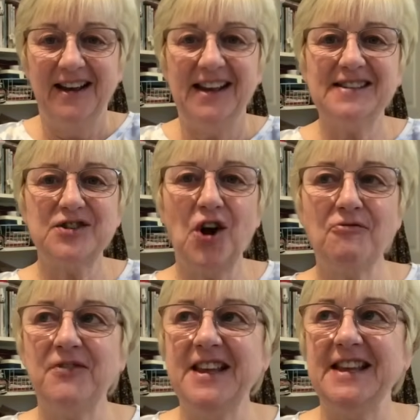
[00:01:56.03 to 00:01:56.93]
It's
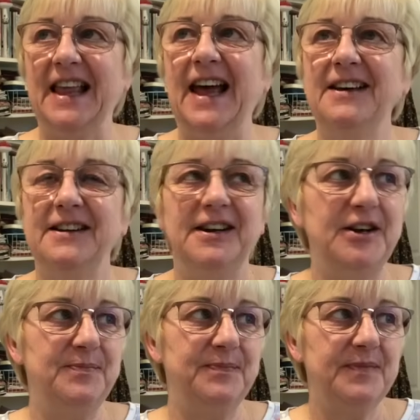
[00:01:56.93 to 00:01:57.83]
not really
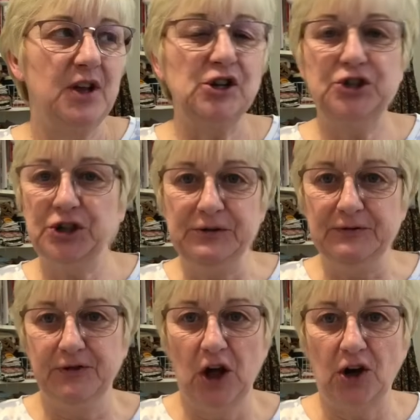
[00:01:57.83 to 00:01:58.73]
June
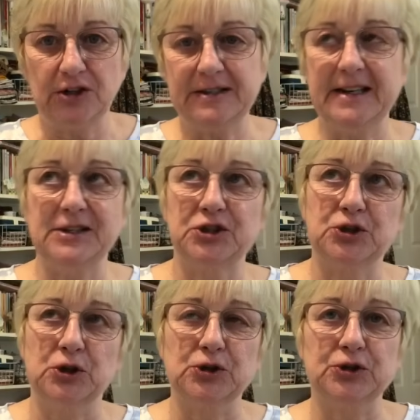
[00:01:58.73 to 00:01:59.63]
vlogs. It's
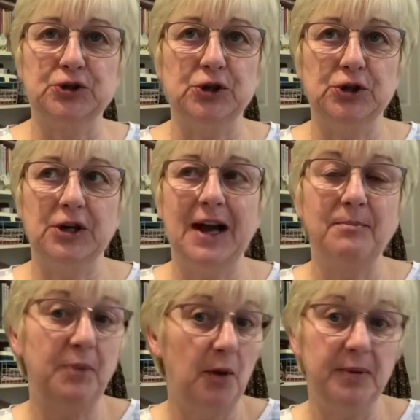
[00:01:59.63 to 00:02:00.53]
just
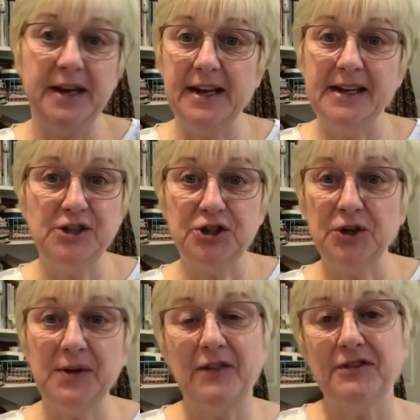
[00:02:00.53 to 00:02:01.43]
I'm popping in
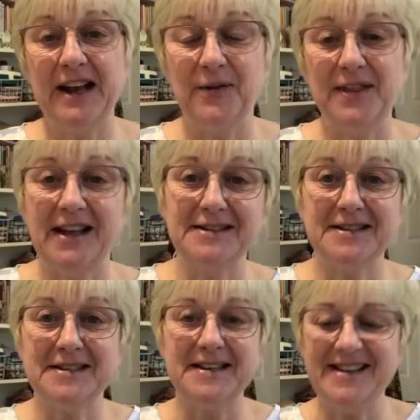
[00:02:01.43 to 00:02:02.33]
June every now and then
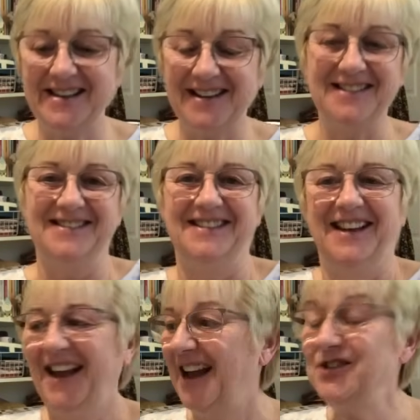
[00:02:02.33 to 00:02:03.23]
to see you
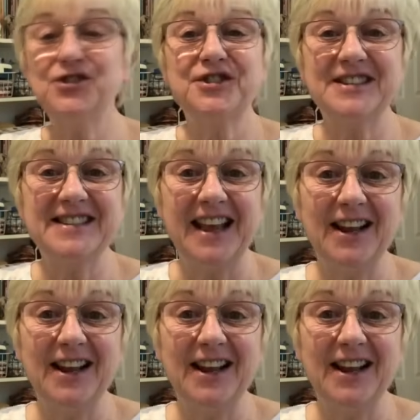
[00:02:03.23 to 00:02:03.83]
and just to say